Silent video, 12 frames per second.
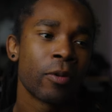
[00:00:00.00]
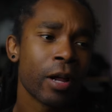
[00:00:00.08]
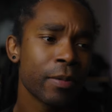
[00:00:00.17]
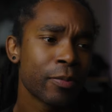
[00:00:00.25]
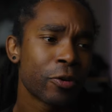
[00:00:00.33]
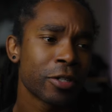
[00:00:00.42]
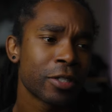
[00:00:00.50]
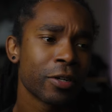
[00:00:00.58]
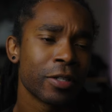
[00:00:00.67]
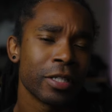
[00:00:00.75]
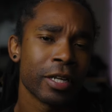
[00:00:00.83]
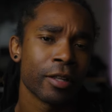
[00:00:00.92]
probably more so
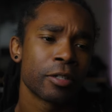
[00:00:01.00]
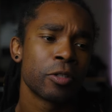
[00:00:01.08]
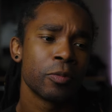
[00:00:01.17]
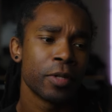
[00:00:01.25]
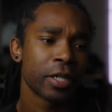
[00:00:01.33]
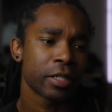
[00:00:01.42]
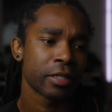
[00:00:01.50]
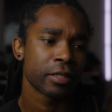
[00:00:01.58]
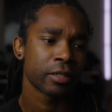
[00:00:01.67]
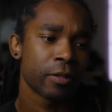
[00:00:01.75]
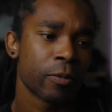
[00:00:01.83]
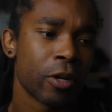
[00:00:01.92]
than the other two books.
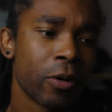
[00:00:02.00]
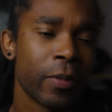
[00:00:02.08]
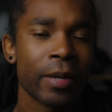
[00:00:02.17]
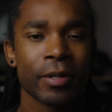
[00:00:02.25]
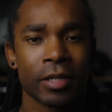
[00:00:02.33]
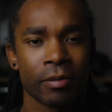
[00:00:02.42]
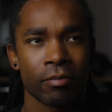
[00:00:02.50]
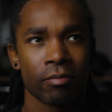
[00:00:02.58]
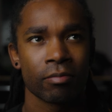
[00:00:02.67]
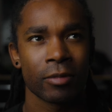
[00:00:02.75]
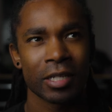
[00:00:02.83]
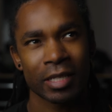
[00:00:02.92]
Well, maybe
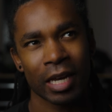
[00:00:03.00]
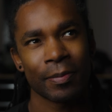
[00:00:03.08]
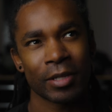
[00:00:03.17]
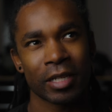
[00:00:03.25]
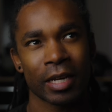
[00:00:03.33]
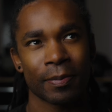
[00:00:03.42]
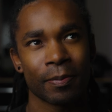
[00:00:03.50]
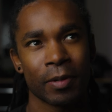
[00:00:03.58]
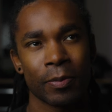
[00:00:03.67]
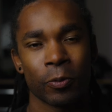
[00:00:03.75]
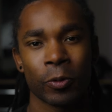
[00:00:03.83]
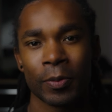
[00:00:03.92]
the same as like
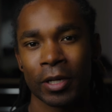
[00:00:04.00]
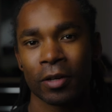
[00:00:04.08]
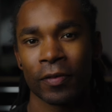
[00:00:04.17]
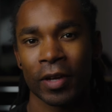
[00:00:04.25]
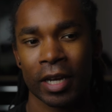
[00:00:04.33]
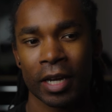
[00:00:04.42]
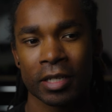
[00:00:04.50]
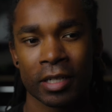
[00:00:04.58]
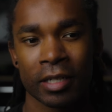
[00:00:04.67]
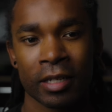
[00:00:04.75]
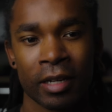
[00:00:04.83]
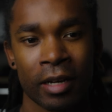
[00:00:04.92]
people we meet on
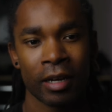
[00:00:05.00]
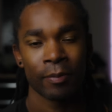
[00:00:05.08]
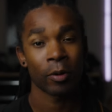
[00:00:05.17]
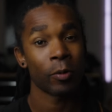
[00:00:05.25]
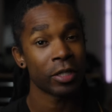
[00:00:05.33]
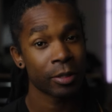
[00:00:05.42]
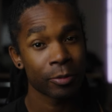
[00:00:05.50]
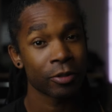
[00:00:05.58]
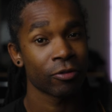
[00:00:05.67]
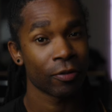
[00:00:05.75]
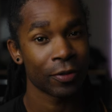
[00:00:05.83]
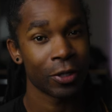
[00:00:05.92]
vacation. But once it was
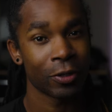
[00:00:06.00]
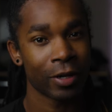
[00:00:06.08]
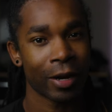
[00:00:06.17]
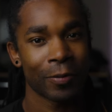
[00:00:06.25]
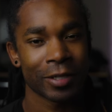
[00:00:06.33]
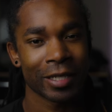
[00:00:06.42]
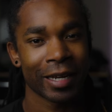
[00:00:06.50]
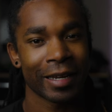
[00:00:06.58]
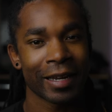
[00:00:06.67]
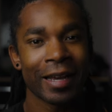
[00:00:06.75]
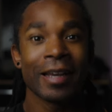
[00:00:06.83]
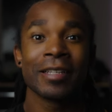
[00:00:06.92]
revealed, I was
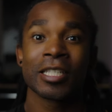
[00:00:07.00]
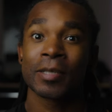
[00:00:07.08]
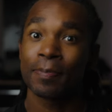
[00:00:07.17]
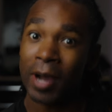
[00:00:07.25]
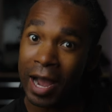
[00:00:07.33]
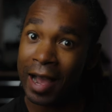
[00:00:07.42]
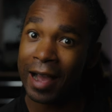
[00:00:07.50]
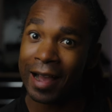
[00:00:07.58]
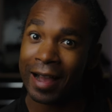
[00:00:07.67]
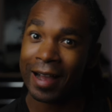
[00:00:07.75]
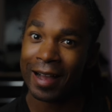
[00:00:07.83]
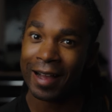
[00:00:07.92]
like,
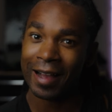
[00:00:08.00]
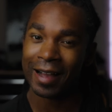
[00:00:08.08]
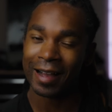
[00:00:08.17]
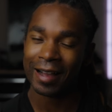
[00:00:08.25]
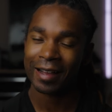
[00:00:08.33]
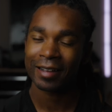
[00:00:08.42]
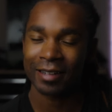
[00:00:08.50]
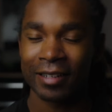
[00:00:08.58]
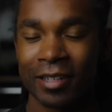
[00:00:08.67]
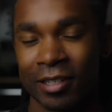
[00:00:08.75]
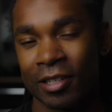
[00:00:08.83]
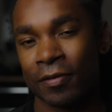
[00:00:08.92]
spa!
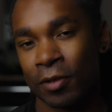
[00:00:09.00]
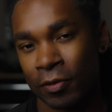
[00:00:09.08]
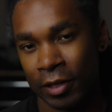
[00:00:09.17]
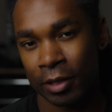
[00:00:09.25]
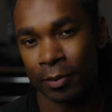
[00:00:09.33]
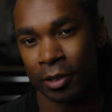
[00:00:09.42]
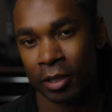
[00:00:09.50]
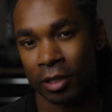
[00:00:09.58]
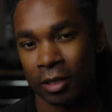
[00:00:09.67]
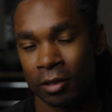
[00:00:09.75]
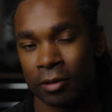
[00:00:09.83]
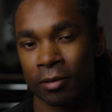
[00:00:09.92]
If you read the book,
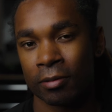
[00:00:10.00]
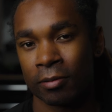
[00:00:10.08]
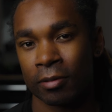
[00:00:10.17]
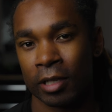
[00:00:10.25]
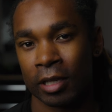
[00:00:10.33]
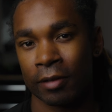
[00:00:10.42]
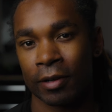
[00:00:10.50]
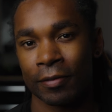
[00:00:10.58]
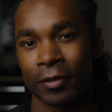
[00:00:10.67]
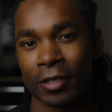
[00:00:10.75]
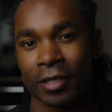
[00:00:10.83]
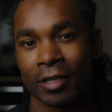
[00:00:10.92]
then you get that
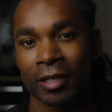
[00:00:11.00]
reference.